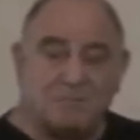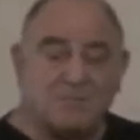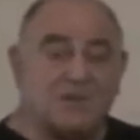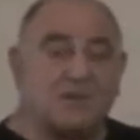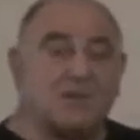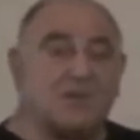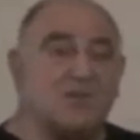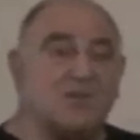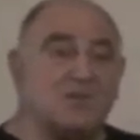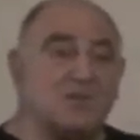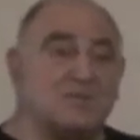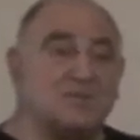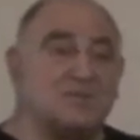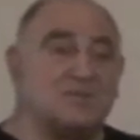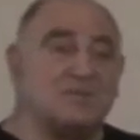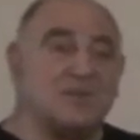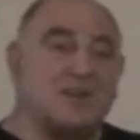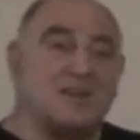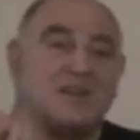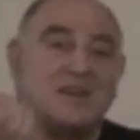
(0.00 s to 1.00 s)

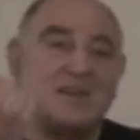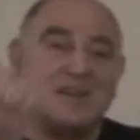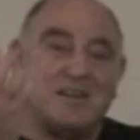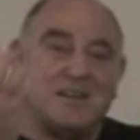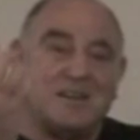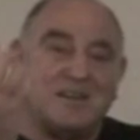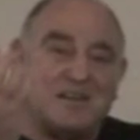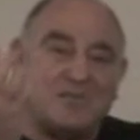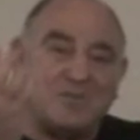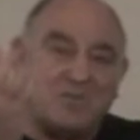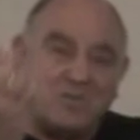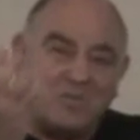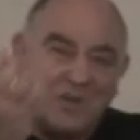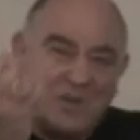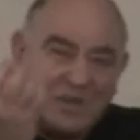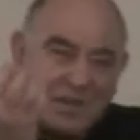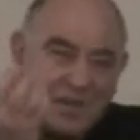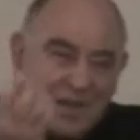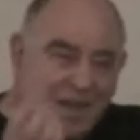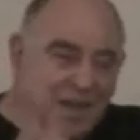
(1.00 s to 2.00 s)
because
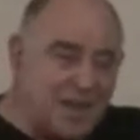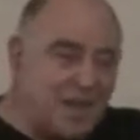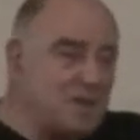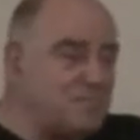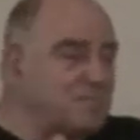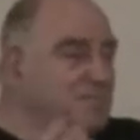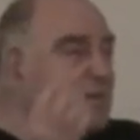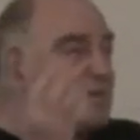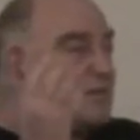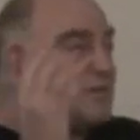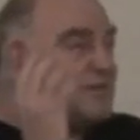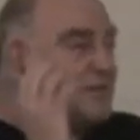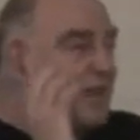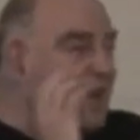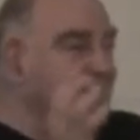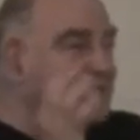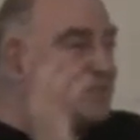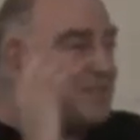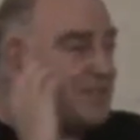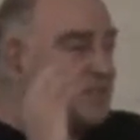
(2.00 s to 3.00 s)
we came
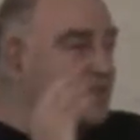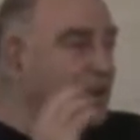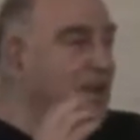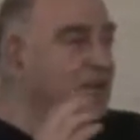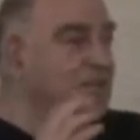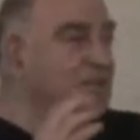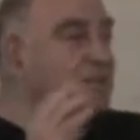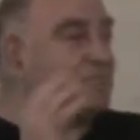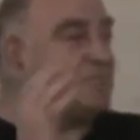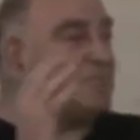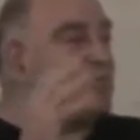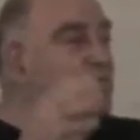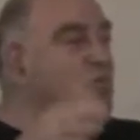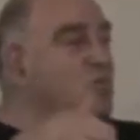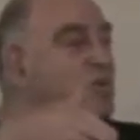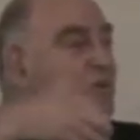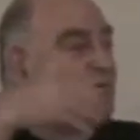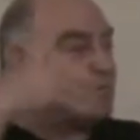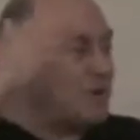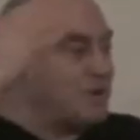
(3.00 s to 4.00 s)

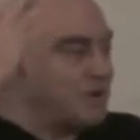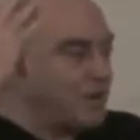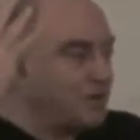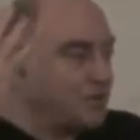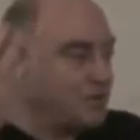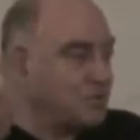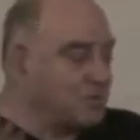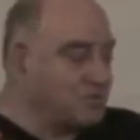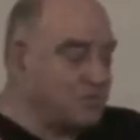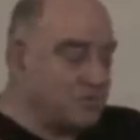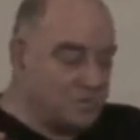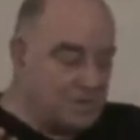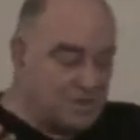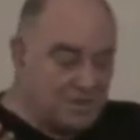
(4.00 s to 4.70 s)
1994, we know